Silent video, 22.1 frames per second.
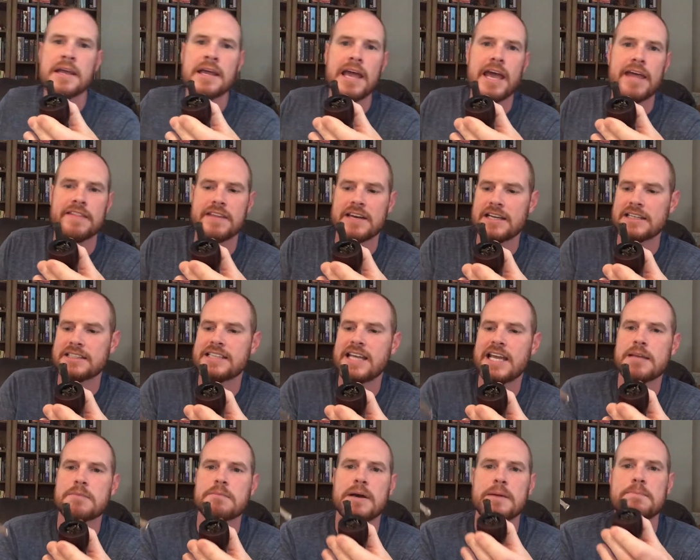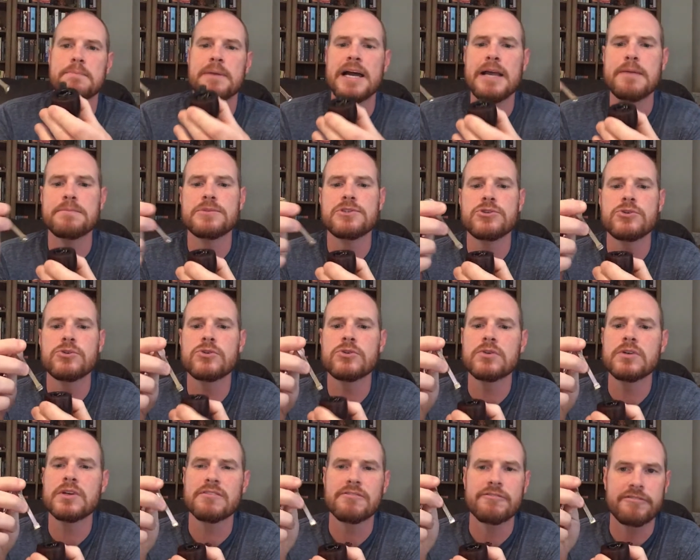And then I take my pipe
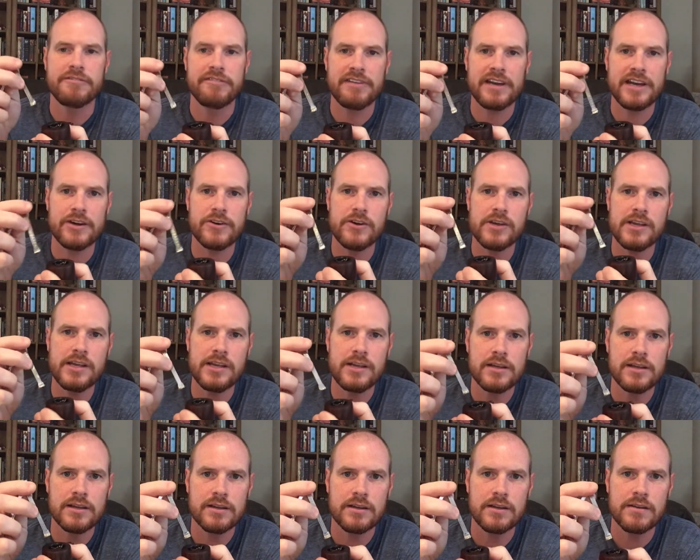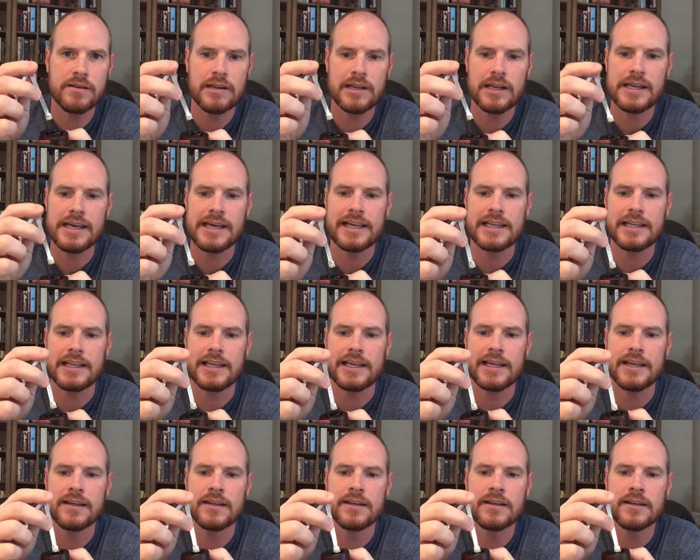tool, very
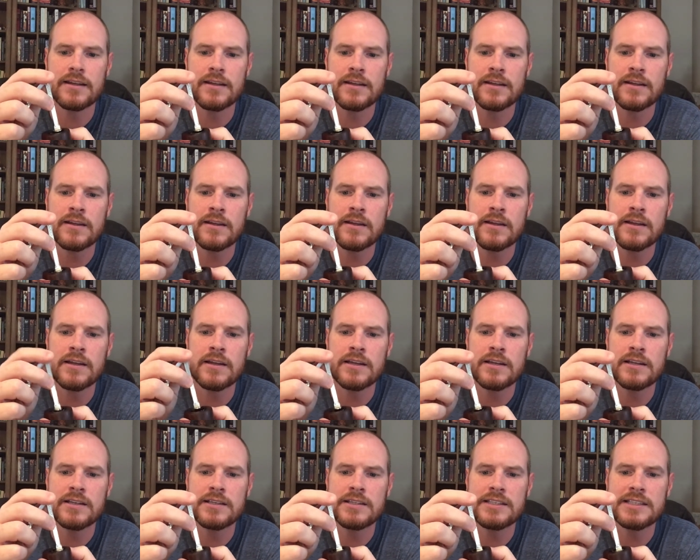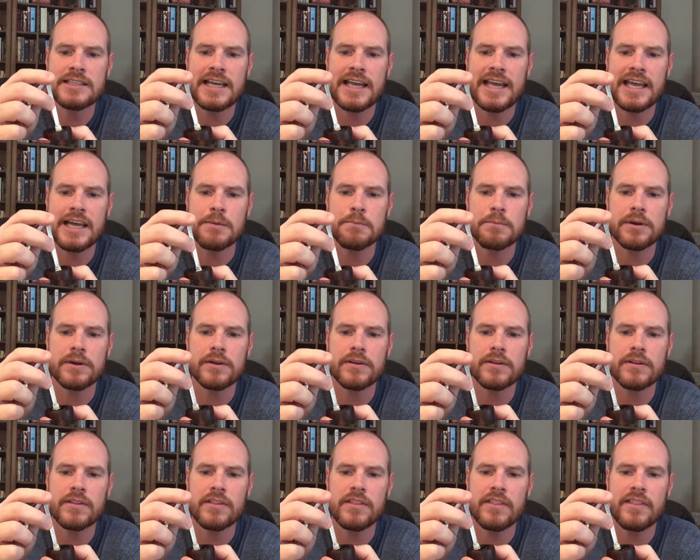lightly tamp
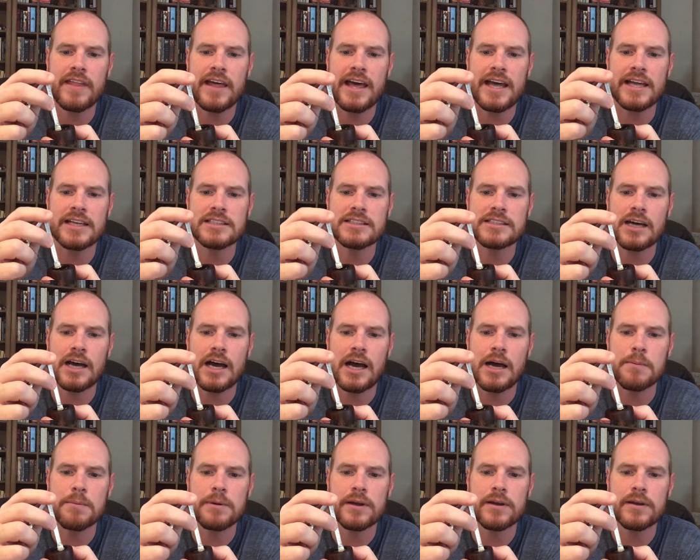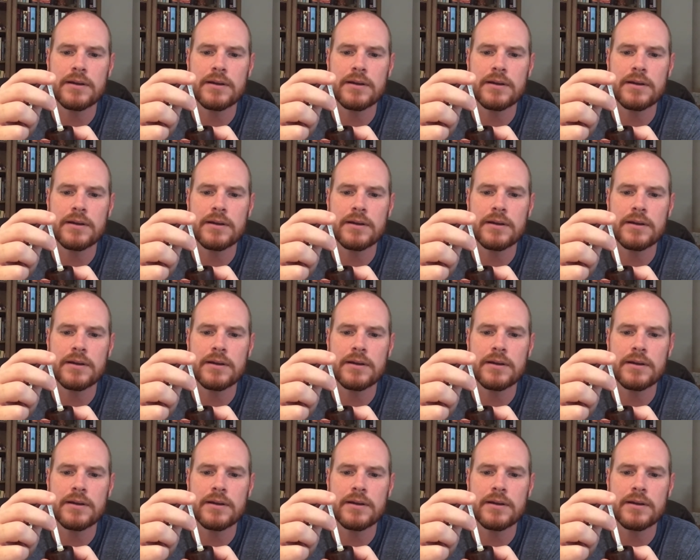that top,